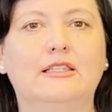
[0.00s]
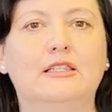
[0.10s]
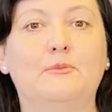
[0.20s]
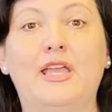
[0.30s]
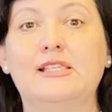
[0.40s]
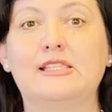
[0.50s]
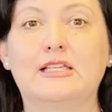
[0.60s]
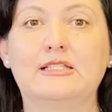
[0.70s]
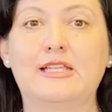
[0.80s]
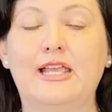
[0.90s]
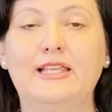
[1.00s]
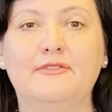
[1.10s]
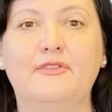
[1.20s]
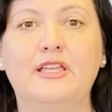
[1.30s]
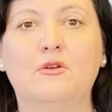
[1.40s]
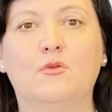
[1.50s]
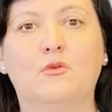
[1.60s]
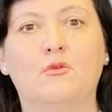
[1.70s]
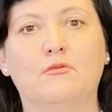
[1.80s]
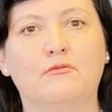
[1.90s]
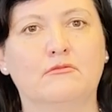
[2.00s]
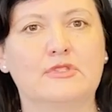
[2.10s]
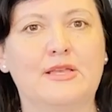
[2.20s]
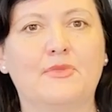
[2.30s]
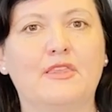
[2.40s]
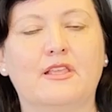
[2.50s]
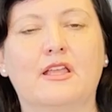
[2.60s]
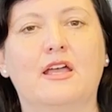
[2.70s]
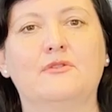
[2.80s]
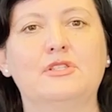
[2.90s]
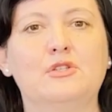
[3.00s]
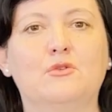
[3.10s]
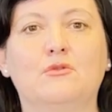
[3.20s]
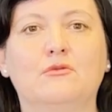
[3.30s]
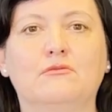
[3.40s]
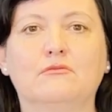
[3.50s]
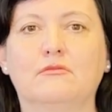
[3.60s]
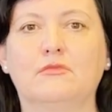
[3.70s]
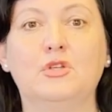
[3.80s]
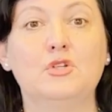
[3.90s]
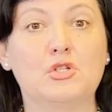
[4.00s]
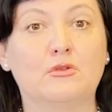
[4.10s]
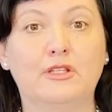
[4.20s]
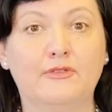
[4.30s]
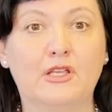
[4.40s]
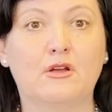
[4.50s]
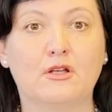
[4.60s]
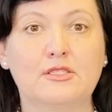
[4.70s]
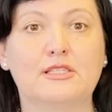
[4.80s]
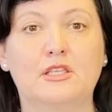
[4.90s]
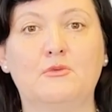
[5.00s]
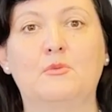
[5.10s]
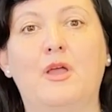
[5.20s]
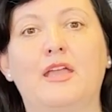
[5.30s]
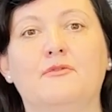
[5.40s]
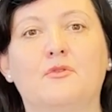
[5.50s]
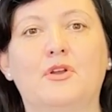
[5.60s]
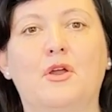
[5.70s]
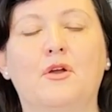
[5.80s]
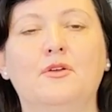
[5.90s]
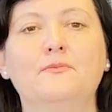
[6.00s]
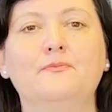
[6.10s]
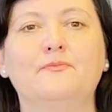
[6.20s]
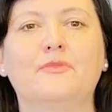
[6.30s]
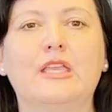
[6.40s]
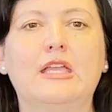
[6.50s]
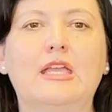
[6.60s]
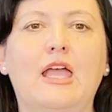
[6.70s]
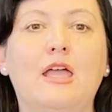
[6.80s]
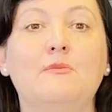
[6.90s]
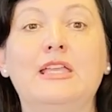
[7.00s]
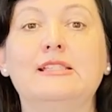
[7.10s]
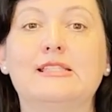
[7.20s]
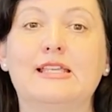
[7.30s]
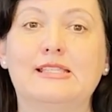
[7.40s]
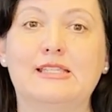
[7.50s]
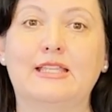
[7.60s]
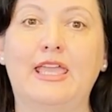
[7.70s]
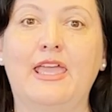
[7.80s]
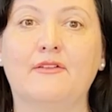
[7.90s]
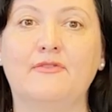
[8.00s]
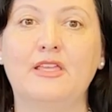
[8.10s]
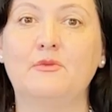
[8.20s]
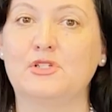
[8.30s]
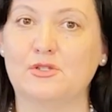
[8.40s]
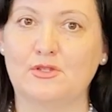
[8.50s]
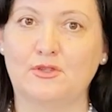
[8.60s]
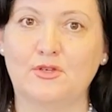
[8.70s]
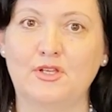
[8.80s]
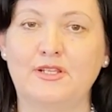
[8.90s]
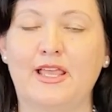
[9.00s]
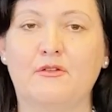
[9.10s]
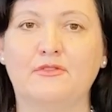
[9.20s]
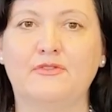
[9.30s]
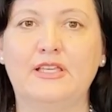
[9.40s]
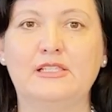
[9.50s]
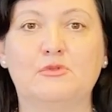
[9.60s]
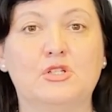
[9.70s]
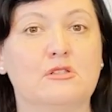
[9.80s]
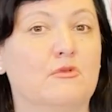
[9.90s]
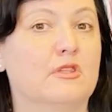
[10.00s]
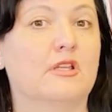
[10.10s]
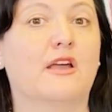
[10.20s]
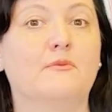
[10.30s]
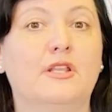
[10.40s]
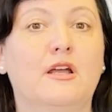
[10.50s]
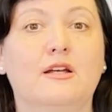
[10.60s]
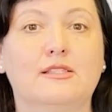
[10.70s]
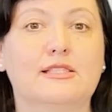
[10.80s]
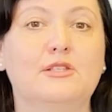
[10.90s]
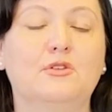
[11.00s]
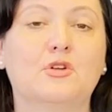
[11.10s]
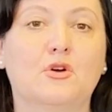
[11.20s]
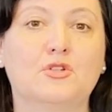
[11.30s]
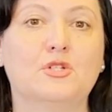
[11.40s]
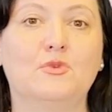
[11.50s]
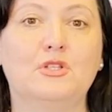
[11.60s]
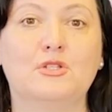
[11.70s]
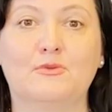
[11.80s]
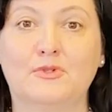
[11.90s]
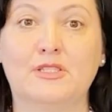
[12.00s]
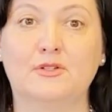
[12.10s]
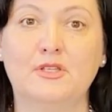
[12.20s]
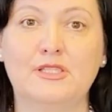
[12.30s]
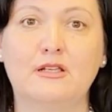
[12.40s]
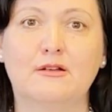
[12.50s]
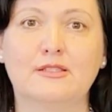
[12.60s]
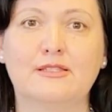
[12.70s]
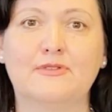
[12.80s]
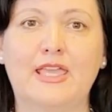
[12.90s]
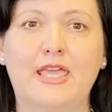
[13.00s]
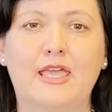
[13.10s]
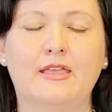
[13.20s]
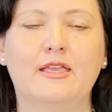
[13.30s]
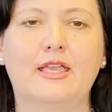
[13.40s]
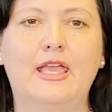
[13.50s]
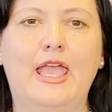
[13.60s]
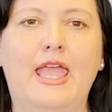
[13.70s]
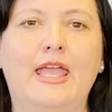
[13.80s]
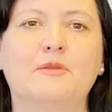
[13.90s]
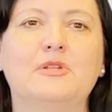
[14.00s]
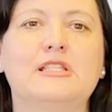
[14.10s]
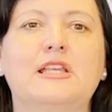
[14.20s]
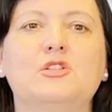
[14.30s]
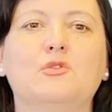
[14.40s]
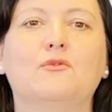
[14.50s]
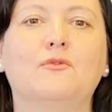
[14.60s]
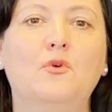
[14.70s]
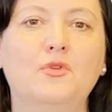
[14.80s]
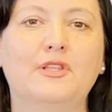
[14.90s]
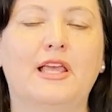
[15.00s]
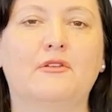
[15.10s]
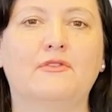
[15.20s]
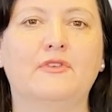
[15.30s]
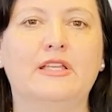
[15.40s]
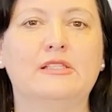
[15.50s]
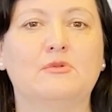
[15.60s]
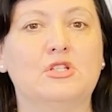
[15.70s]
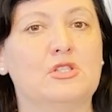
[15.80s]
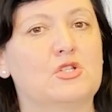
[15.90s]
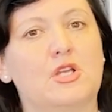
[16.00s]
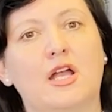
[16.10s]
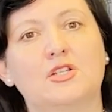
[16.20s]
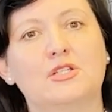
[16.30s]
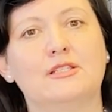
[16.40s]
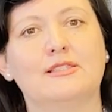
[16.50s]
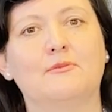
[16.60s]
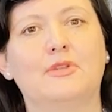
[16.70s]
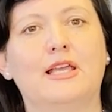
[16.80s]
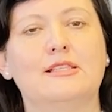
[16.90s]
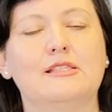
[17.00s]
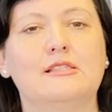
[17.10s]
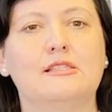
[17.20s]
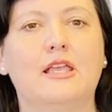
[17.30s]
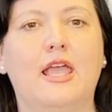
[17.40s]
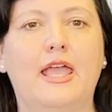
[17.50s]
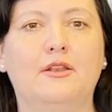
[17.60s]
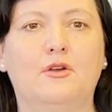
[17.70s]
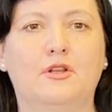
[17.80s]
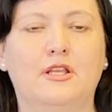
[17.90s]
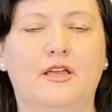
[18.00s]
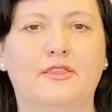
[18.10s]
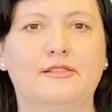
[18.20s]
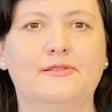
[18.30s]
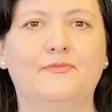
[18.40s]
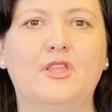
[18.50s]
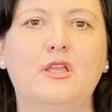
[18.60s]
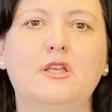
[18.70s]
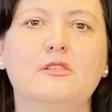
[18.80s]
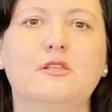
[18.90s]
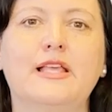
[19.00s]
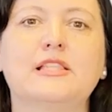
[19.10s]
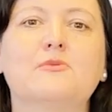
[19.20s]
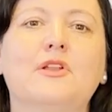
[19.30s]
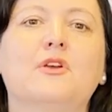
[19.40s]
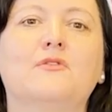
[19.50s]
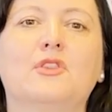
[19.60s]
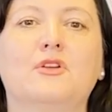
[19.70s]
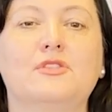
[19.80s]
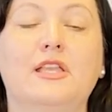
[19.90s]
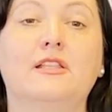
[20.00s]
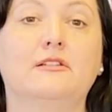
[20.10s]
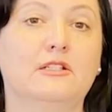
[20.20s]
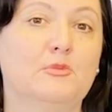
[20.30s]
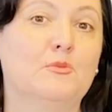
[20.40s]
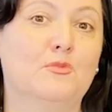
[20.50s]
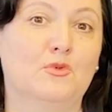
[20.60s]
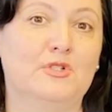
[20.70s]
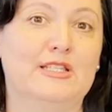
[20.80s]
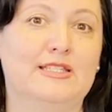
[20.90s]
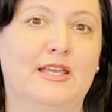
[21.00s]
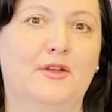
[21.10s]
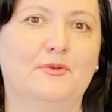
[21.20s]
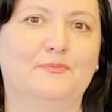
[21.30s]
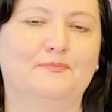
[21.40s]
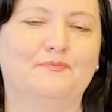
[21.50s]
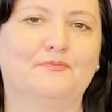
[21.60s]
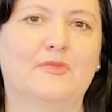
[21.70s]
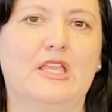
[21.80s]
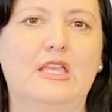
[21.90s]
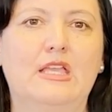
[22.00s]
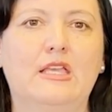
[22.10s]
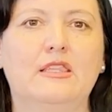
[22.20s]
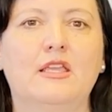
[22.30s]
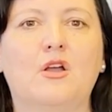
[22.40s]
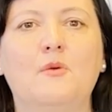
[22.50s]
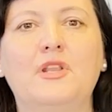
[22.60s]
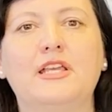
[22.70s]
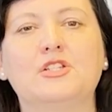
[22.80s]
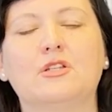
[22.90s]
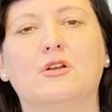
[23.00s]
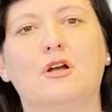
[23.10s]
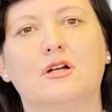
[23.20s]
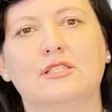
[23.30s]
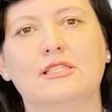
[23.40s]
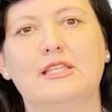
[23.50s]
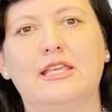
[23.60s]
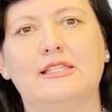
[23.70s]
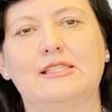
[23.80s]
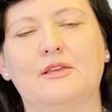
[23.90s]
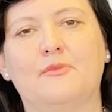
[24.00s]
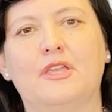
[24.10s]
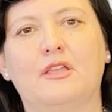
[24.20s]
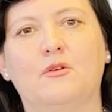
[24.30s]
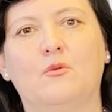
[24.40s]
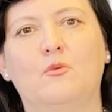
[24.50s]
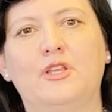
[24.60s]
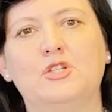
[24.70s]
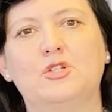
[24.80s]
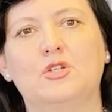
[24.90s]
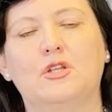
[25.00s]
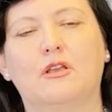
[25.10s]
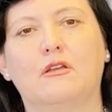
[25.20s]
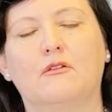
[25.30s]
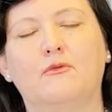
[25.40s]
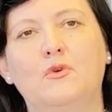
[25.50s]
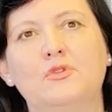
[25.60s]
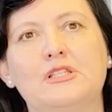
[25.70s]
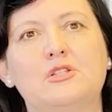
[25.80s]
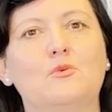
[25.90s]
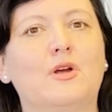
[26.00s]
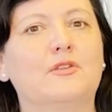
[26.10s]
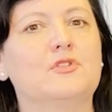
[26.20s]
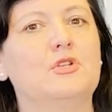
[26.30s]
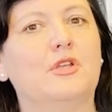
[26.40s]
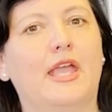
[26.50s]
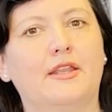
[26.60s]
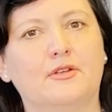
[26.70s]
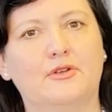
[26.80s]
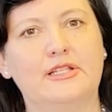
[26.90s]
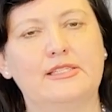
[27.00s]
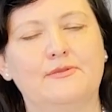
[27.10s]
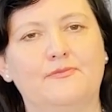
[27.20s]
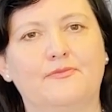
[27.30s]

the basic daily fee or something that covers your usual living costs that you would pay for at home, a means-tested care fee, which is the 3rd layer of fees, which is what the government asks you to contribute towards the nursing cost of care, and a potential 4th layer of fees, which is charged in some places and not in others. So let's run over those in a little bit more detail. The accommodation cost is something which falls into one of 2 categories.